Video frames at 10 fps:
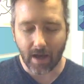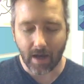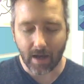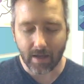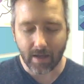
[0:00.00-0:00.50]

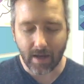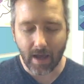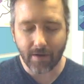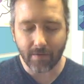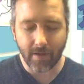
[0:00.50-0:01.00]
uh, in
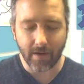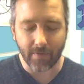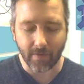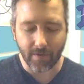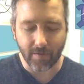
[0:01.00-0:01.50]
Enderlin
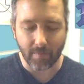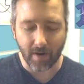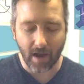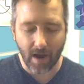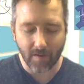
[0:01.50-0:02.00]
and the Lisbon
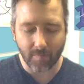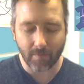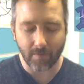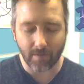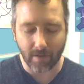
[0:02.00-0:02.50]

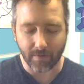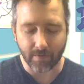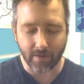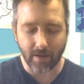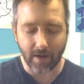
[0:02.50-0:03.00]
Hospital and
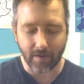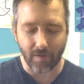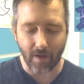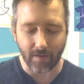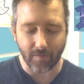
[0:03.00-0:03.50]
clinics
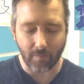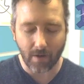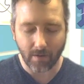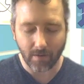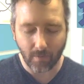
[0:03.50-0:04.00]
as
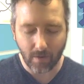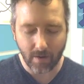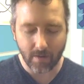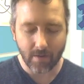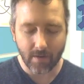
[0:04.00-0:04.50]
well, Lord.
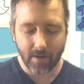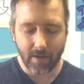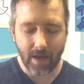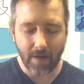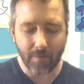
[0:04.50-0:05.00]

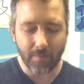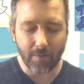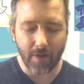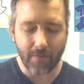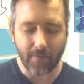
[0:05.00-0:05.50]
And we
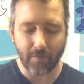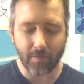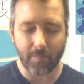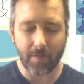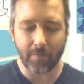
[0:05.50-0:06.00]
pray for
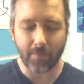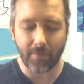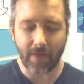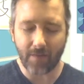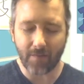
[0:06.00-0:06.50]
those people
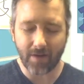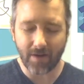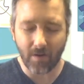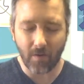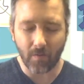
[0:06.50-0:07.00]
that we
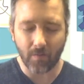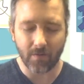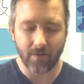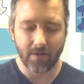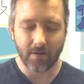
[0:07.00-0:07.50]
know
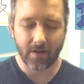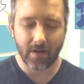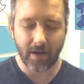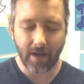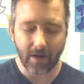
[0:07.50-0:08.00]

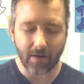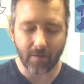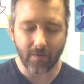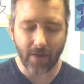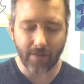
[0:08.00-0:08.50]
in our
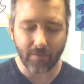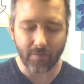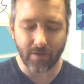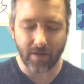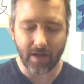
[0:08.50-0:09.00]
own lives who
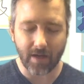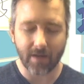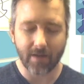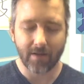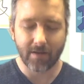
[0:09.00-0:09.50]
need
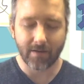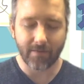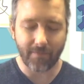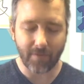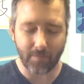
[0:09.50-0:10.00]
to
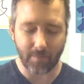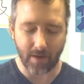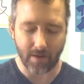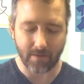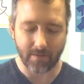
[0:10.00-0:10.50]
feel
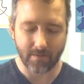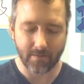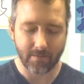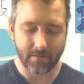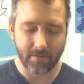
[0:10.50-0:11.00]
better.
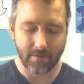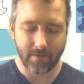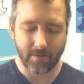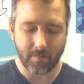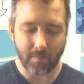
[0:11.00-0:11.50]

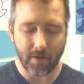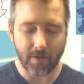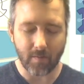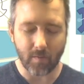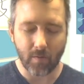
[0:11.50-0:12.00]
May
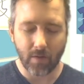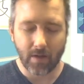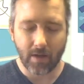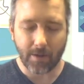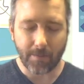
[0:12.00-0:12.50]
you
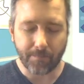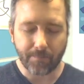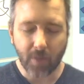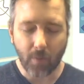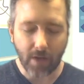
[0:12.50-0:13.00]

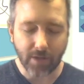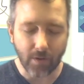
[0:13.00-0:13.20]
watch